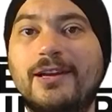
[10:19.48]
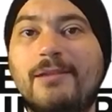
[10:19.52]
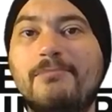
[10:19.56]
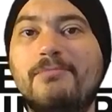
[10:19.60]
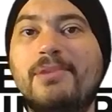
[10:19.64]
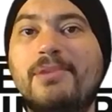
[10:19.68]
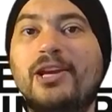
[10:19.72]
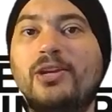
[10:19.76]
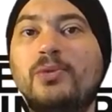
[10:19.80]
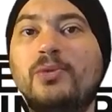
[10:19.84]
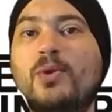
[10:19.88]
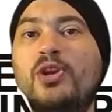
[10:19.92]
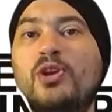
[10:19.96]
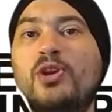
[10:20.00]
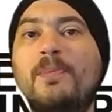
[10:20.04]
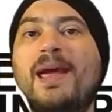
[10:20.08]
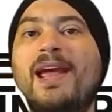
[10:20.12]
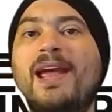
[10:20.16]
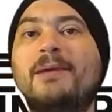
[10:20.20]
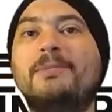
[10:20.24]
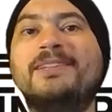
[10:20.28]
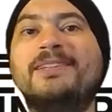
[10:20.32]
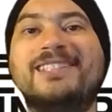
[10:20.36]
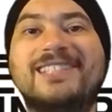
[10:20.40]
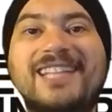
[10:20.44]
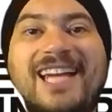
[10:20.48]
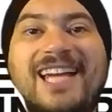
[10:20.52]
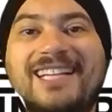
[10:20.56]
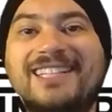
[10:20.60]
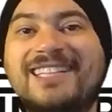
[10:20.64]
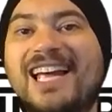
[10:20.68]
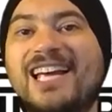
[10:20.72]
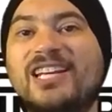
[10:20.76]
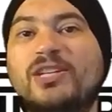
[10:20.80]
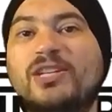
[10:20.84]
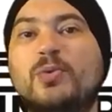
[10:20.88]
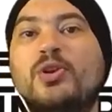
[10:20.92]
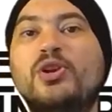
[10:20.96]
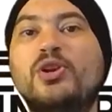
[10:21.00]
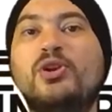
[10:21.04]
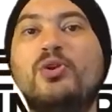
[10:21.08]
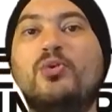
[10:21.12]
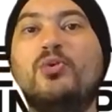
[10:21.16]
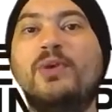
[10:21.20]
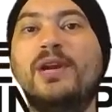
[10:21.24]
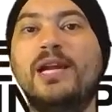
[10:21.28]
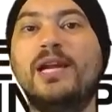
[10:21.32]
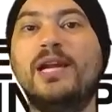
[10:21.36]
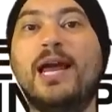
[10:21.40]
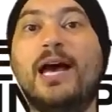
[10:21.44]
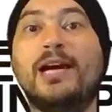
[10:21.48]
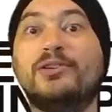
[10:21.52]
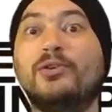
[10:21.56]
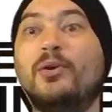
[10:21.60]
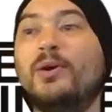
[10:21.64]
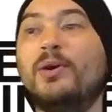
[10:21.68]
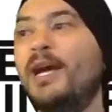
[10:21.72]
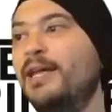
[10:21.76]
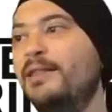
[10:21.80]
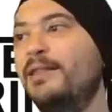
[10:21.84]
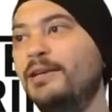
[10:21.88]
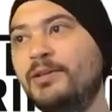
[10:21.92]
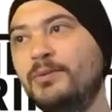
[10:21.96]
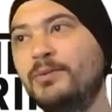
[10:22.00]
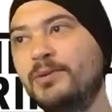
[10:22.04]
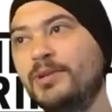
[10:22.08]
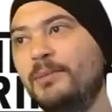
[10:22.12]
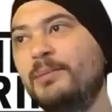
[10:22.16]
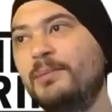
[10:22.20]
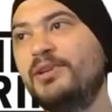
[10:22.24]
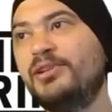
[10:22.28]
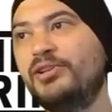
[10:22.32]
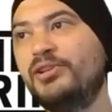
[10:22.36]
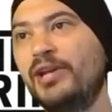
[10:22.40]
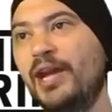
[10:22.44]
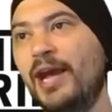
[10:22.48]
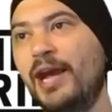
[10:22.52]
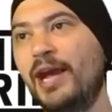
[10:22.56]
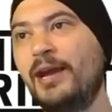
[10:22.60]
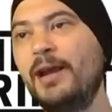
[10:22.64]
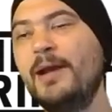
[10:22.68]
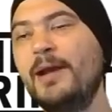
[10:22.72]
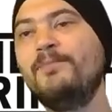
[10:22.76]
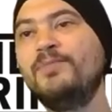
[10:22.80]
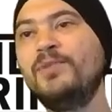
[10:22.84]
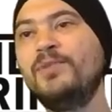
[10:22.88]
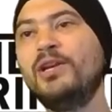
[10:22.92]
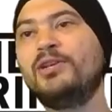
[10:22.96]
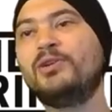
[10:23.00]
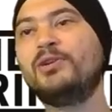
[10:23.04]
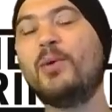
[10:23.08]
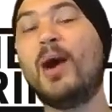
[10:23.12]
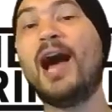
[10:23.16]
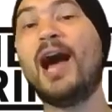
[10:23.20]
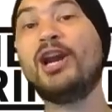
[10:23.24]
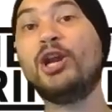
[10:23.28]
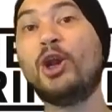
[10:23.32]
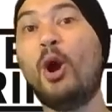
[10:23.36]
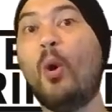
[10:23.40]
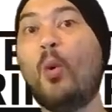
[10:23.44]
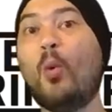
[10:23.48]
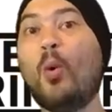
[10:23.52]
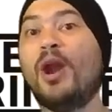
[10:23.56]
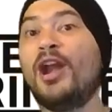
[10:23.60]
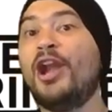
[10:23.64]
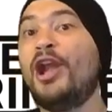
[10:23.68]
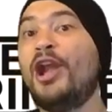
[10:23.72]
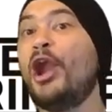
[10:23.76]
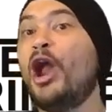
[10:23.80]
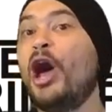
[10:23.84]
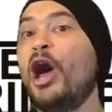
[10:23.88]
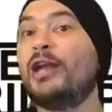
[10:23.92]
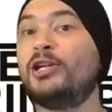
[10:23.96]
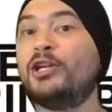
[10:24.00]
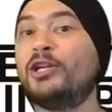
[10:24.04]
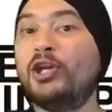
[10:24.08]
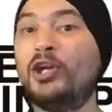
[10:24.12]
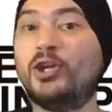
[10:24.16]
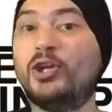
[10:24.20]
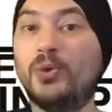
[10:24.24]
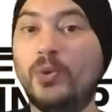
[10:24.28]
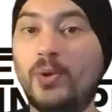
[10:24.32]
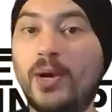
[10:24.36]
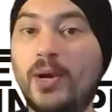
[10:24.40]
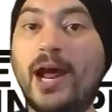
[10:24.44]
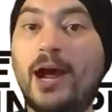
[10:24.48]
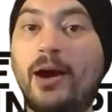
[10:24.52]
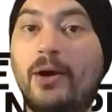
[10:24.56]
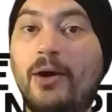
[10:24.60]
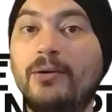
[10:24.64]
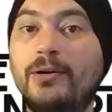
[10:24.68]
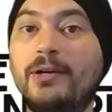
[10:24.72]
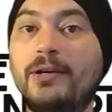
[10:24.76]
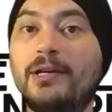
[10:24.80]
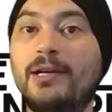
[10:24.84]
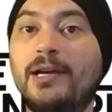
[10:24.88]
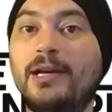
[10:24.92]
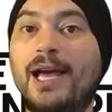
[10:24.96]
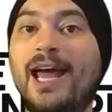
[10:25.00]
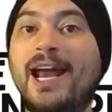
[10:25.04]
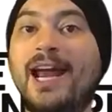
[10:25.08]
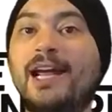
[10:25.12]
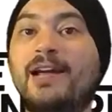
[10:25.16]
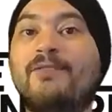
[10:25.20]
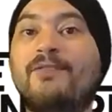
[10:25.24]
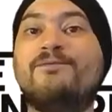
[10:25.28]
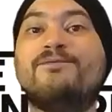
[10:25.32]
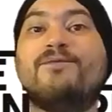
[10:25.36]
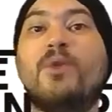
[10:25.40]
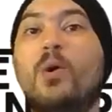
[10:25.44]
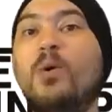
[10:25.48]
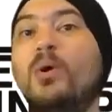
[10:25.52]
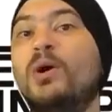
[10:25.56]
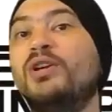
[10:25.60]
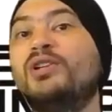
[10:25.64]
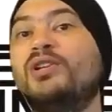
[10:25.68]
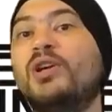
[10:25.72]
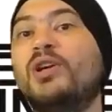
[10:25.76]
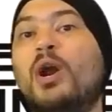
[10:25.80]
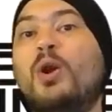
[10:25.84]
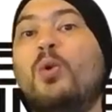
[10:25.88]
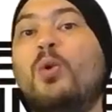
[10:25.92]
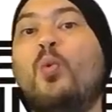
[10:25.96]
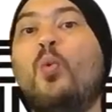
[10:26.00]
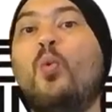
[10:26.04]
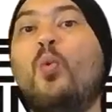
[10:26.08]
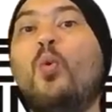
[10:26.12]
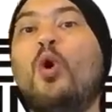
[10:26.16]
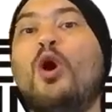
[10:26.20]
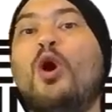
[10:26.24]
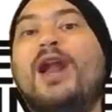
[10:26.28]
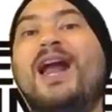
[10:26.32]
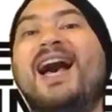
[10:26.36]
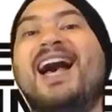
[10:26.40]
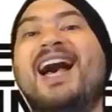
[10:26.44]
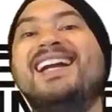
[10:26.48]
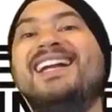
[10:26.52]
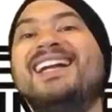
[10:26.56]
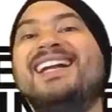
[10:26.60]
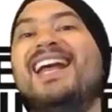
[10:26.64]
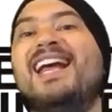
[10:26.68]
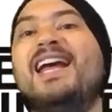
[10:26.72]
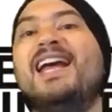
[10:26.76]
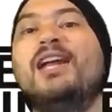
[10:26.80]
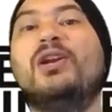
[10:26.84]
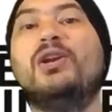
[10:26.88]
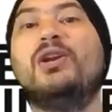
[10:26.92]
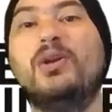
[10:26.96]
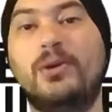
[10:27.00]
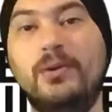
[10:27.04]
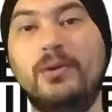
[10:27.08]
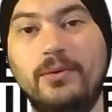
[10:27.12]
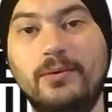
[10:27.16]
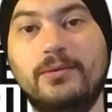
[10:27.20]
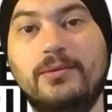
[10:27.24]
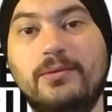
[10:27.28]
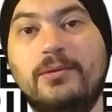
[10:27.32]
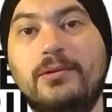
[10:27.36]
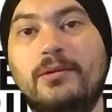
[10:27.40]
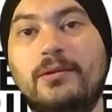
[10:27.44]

Because when you make mistakes, that's when you realize, okay, this was a mistake. So I know what not to do now, and I can focus on what I can do.